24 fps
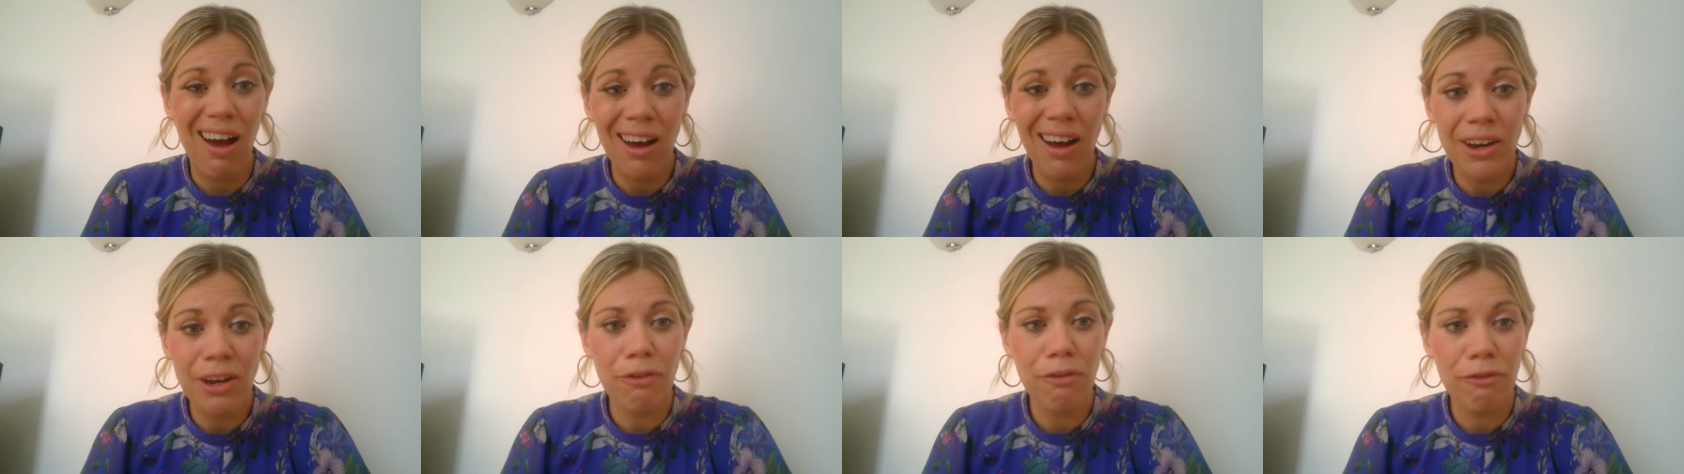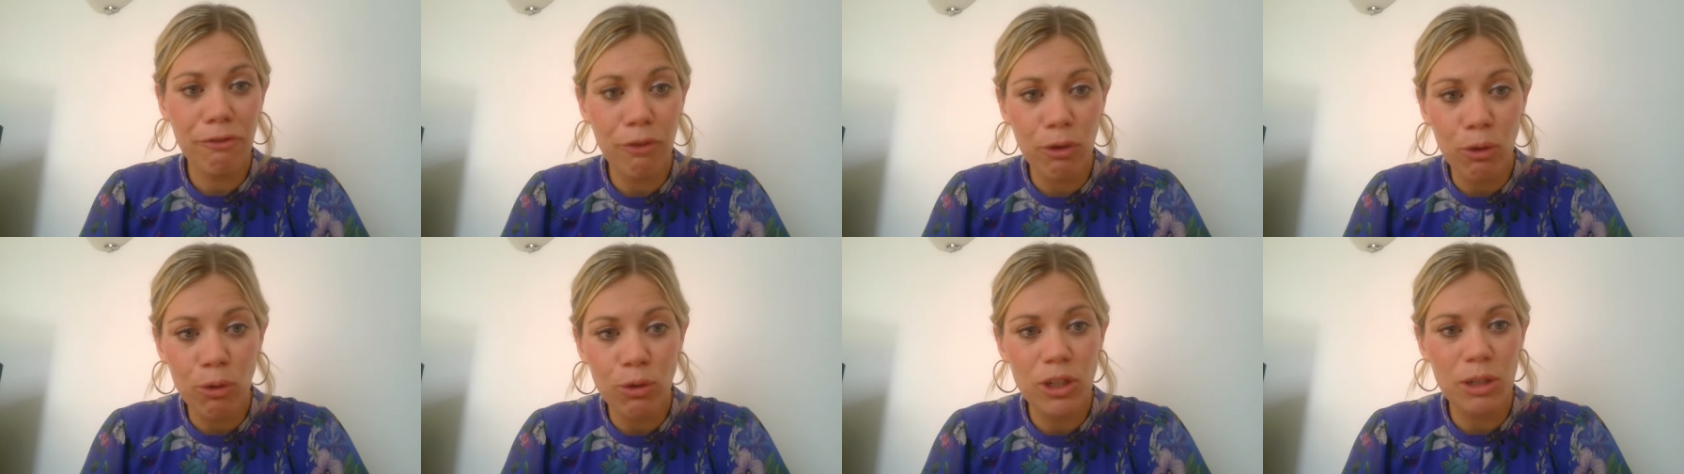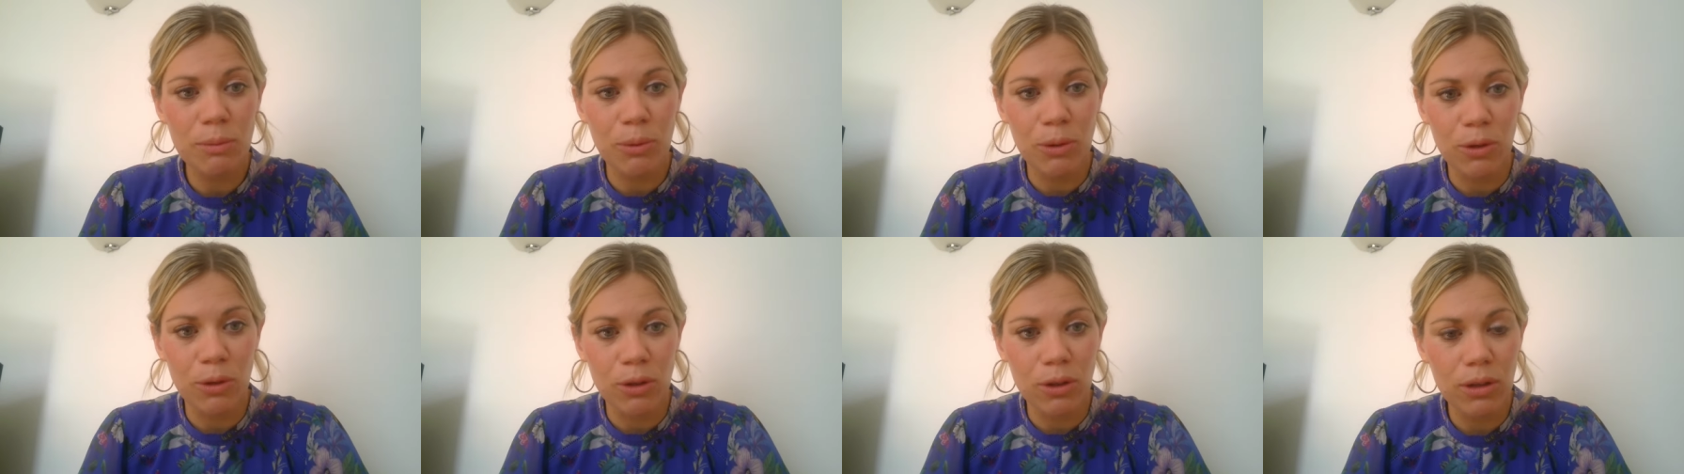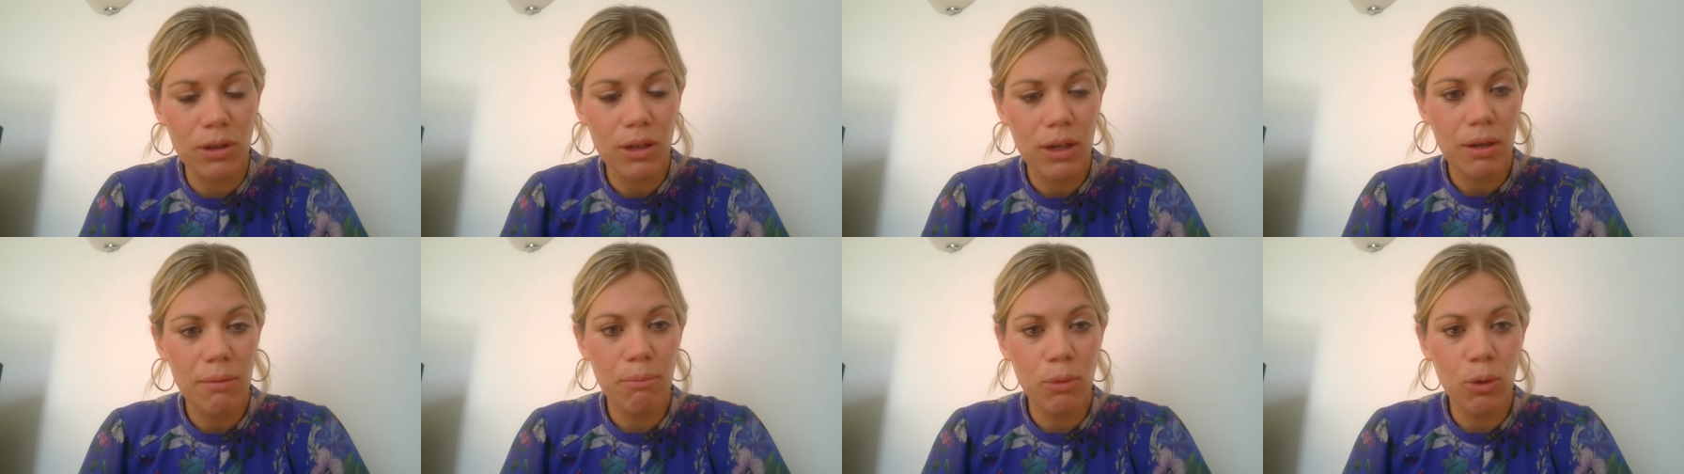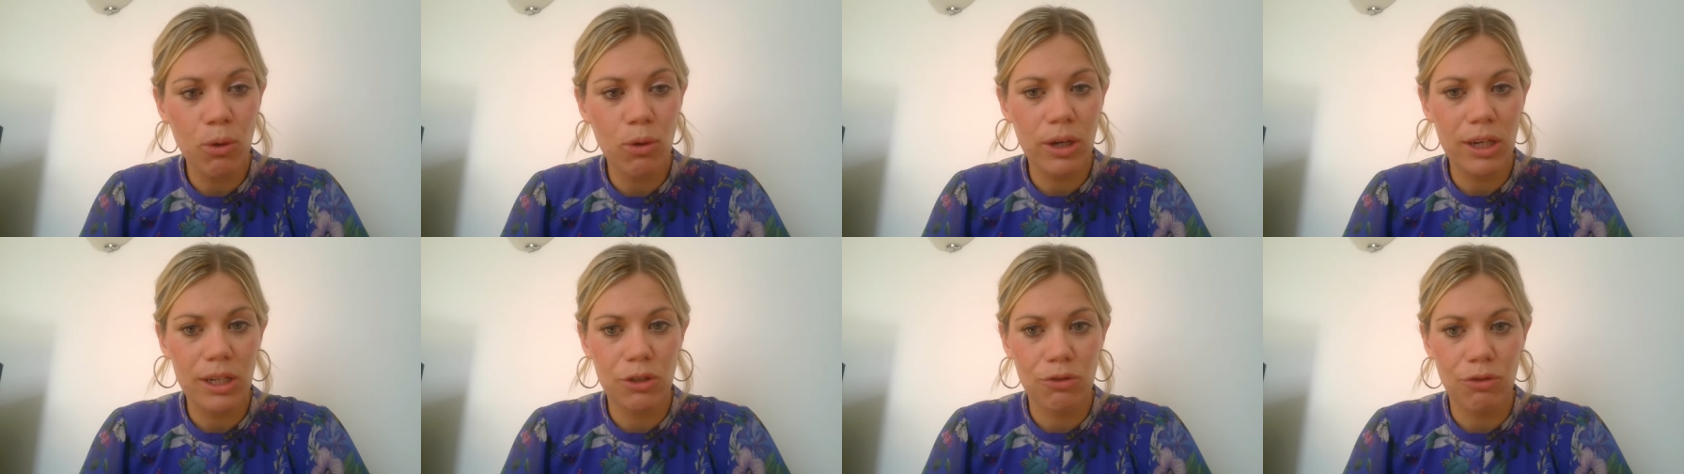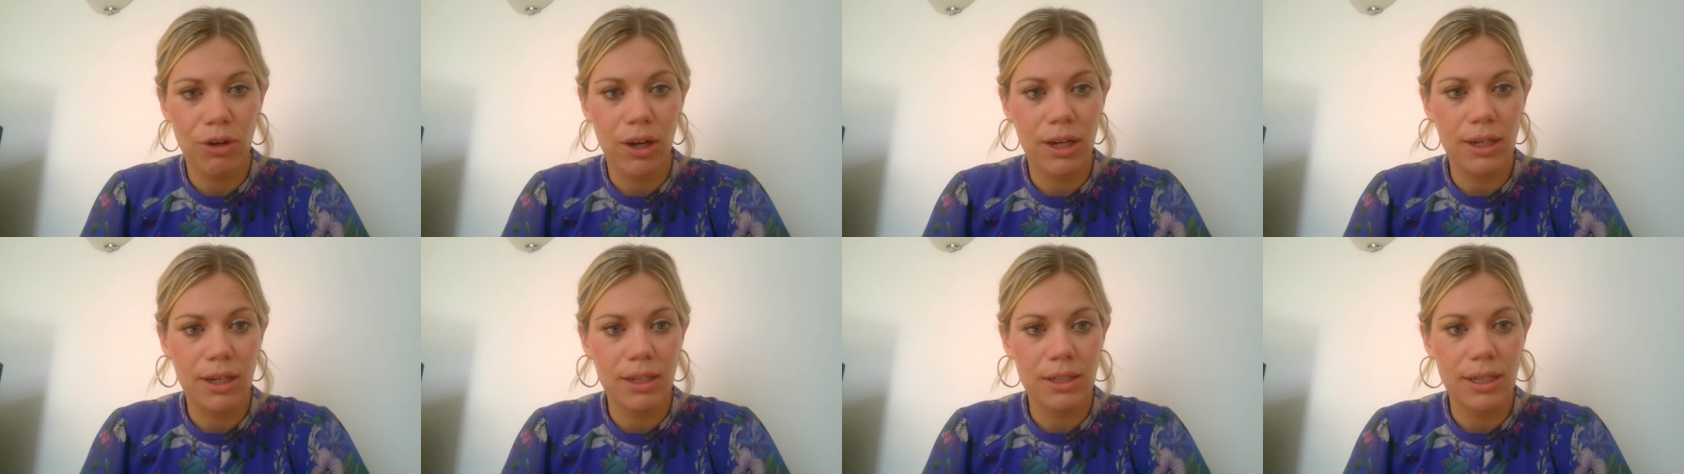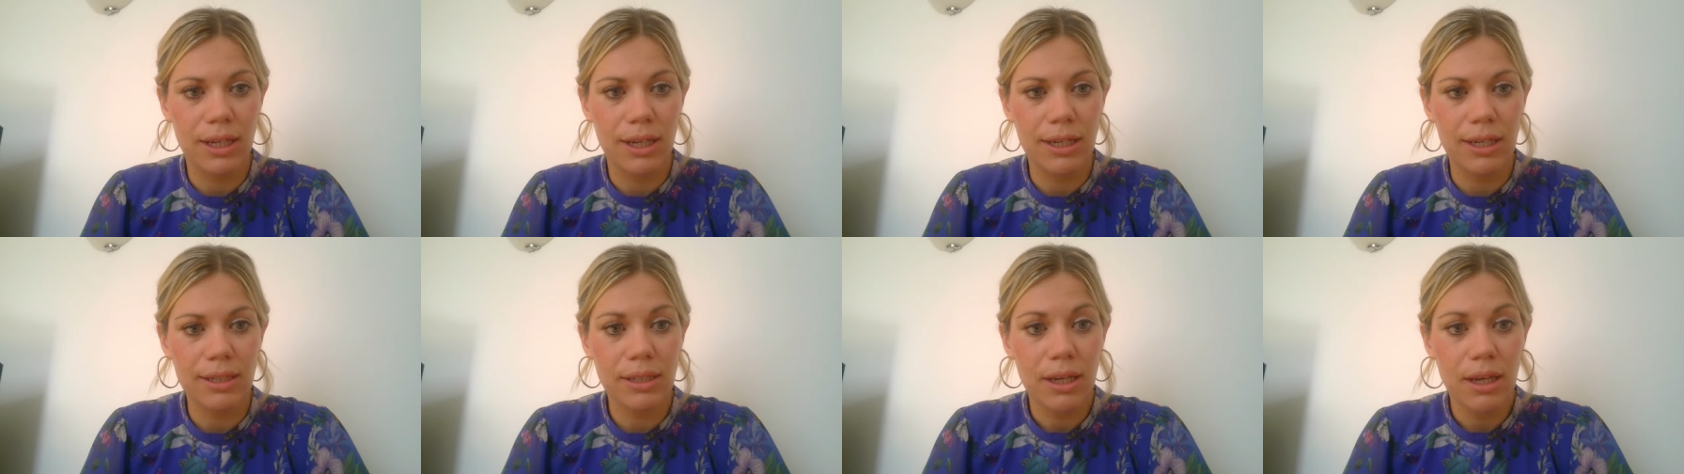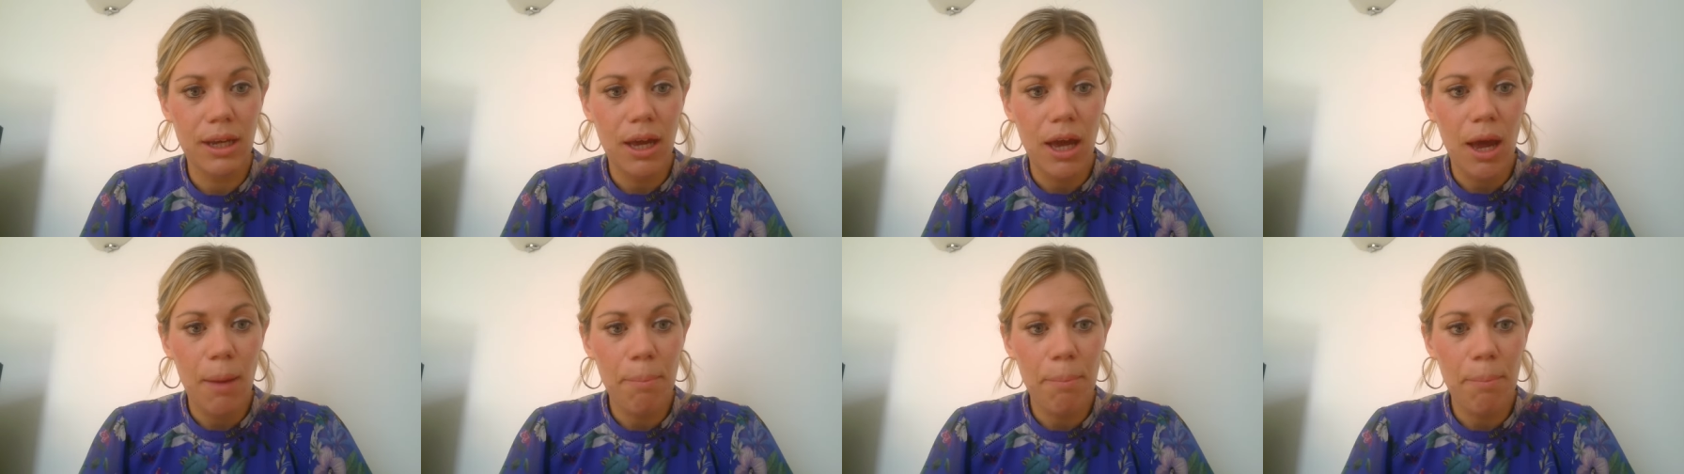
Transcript: unaffordable mortgage rises